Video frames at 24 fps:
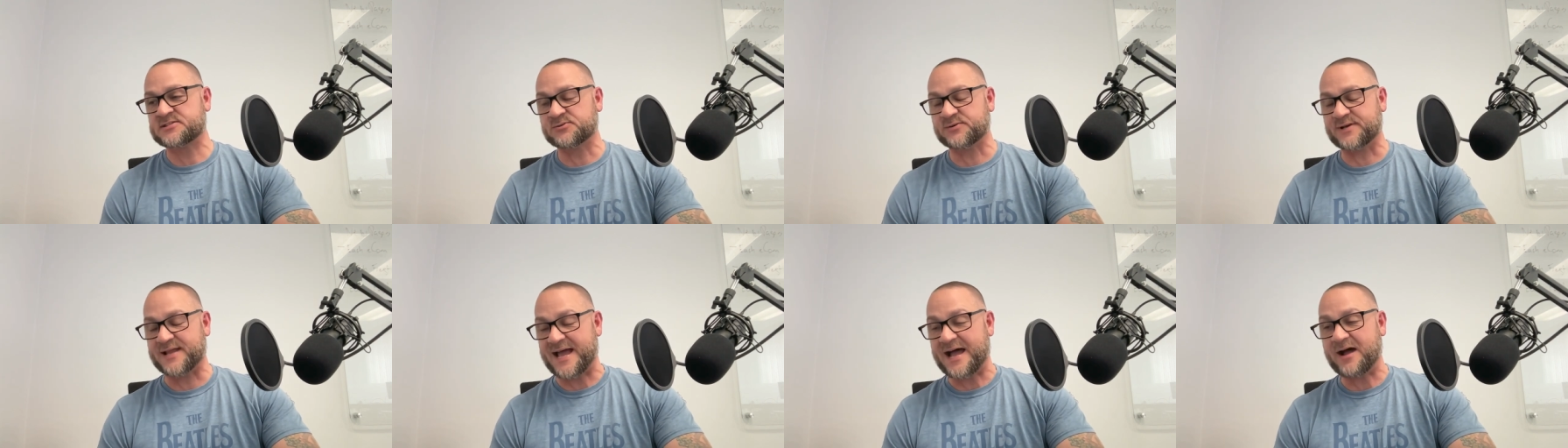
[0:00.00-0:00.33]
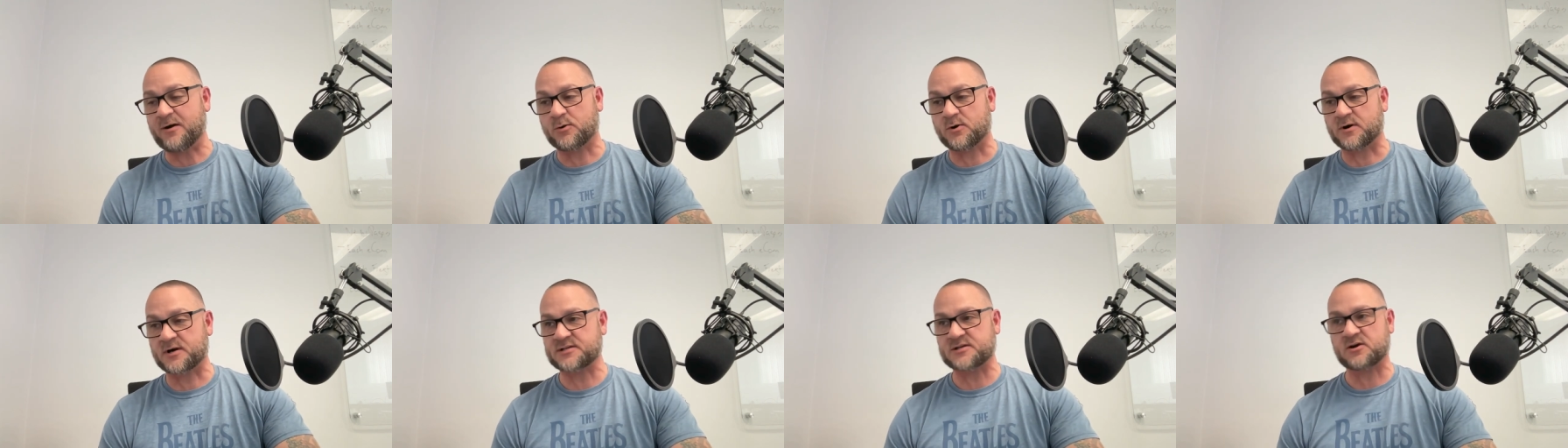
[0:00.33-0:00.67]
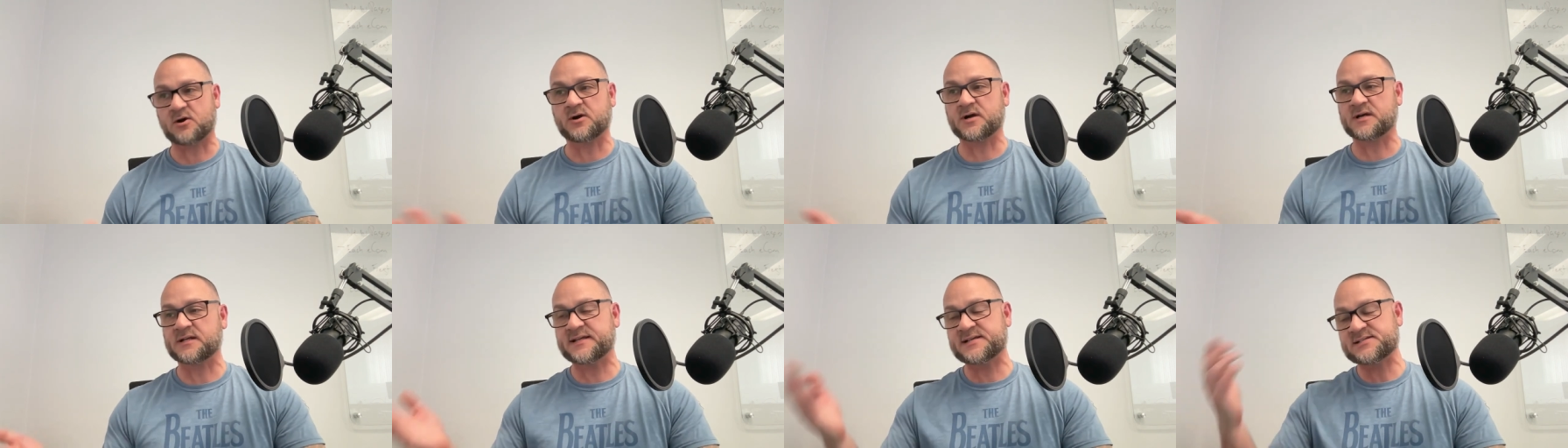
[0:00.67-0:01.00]
to now, or,
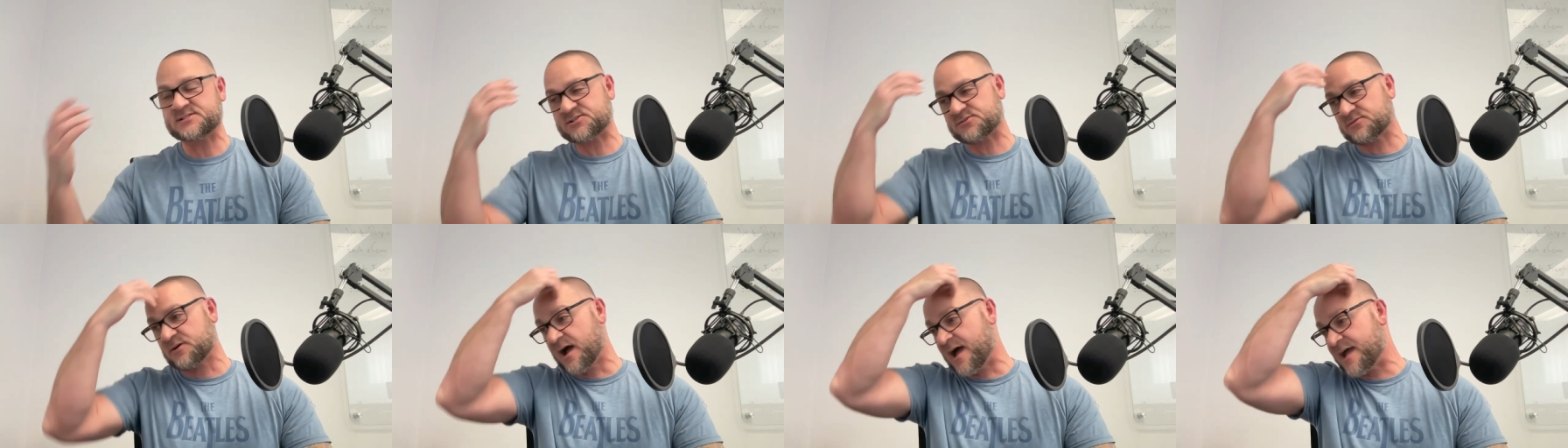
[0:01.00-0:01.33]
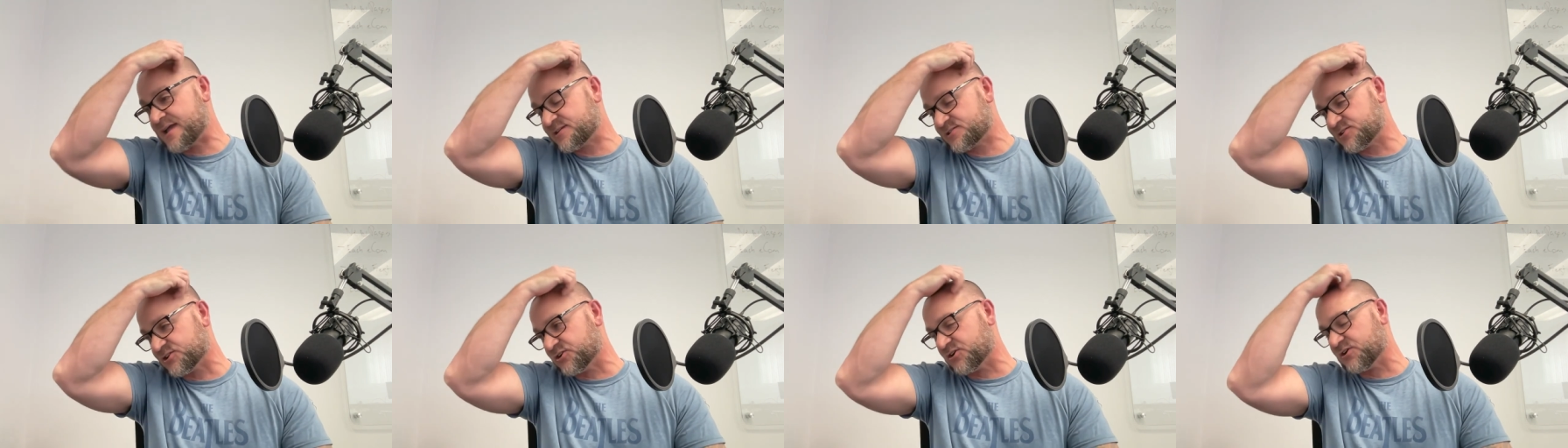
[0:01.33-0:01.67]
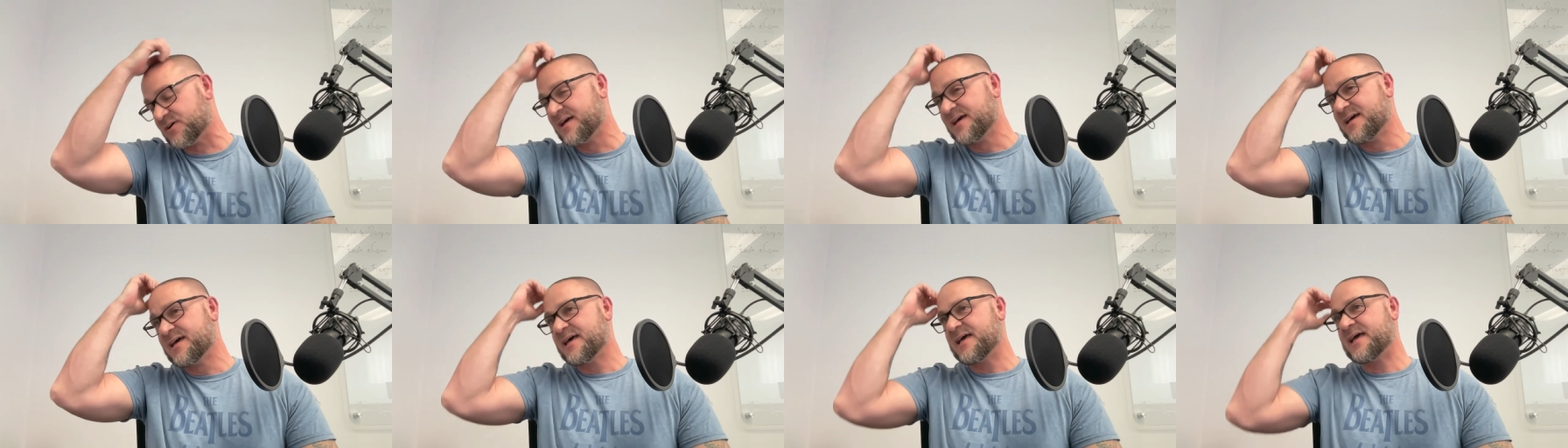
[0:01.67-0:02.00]
or at least trying
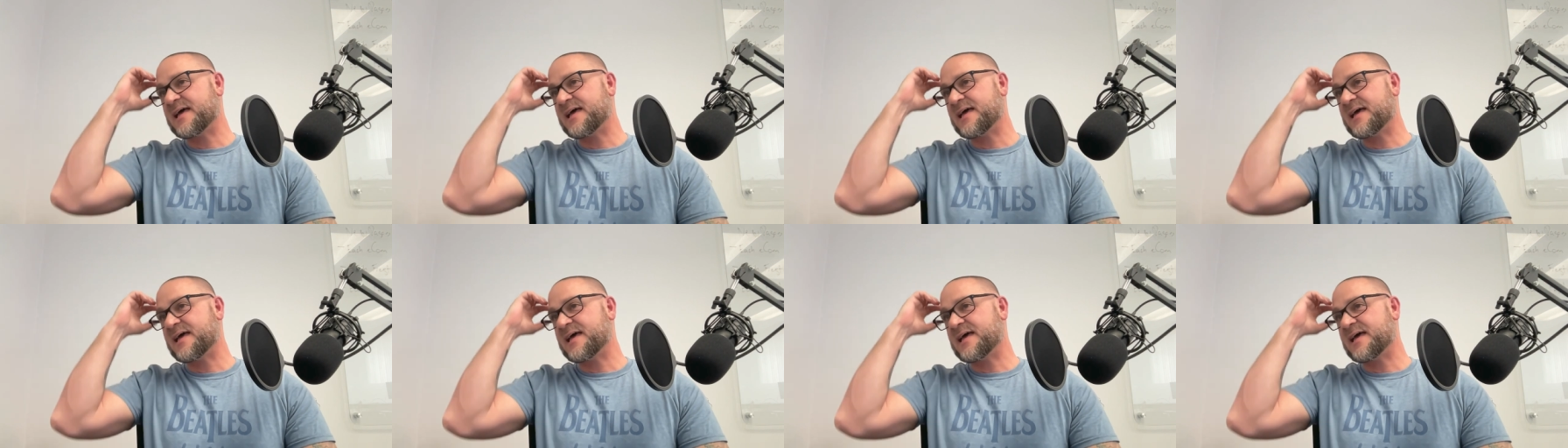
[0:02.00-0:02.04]
to.